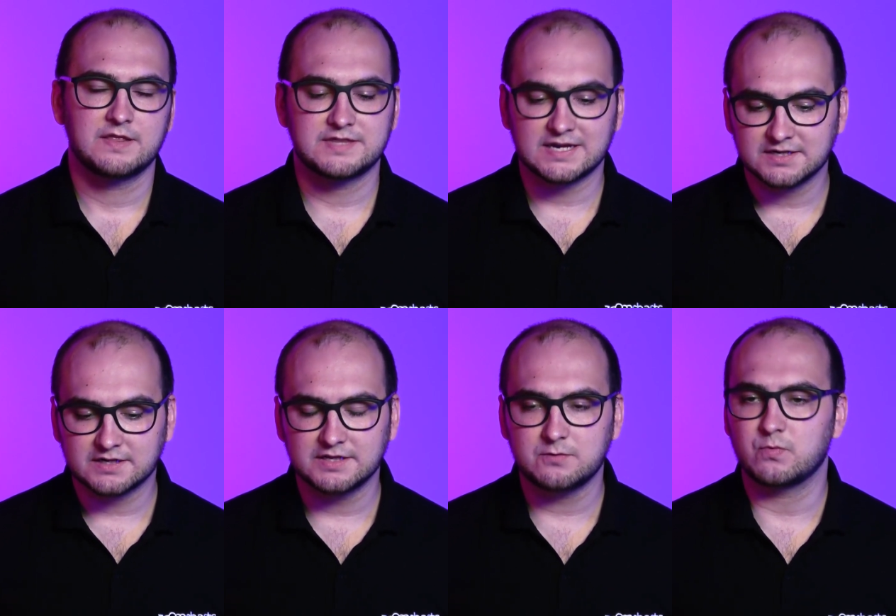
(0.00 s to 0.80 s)

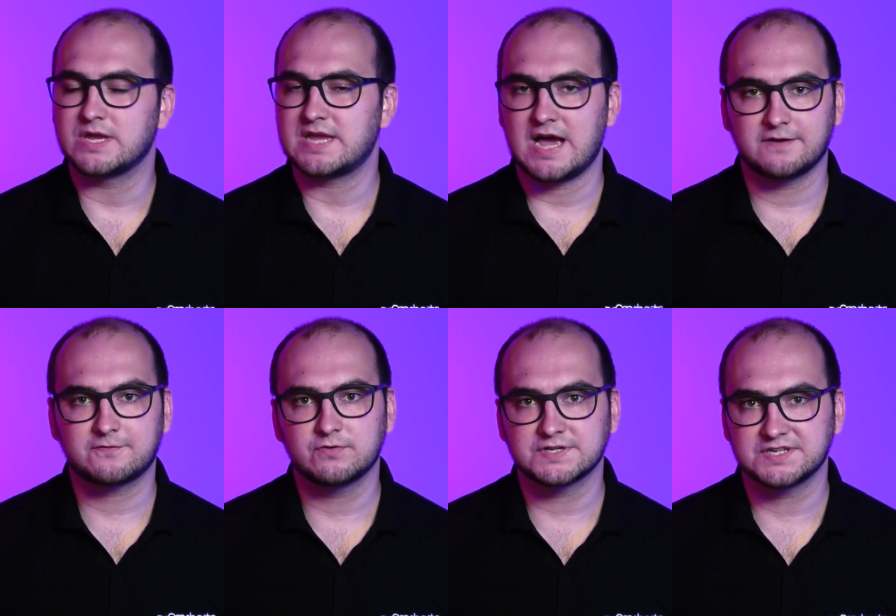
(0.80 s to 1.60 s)
Technically, we can,
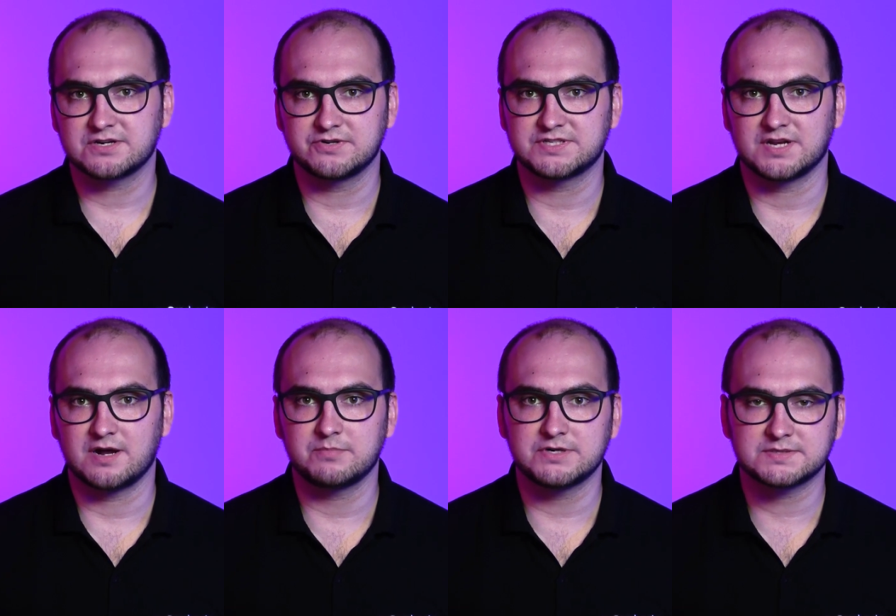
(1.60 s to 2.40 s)
of course, increase the
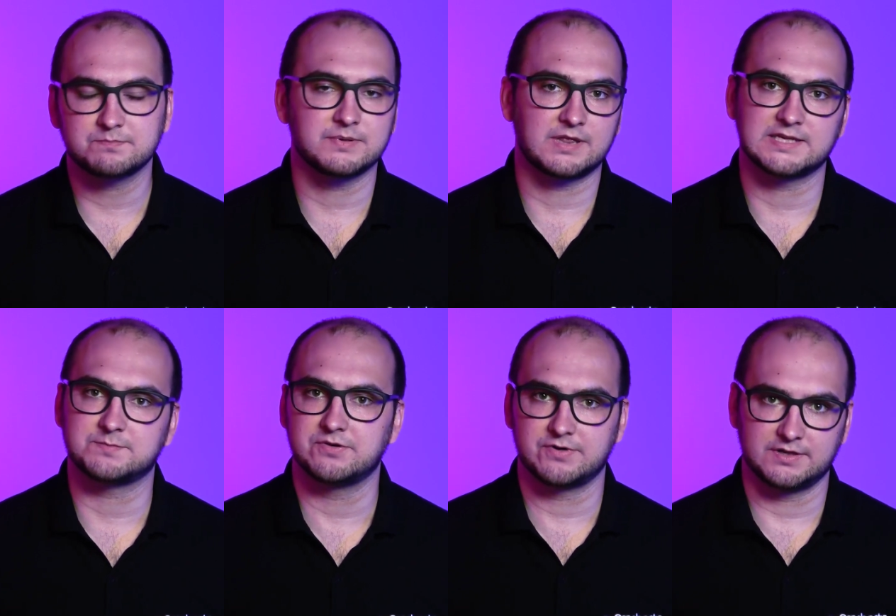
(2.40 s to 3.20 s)
numbers, but let's
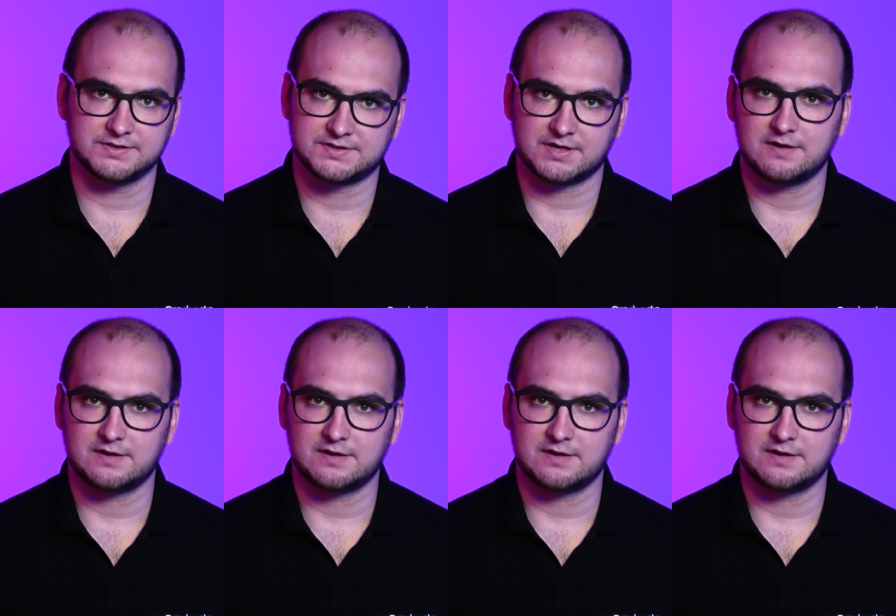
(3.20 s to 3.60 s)
be realistic.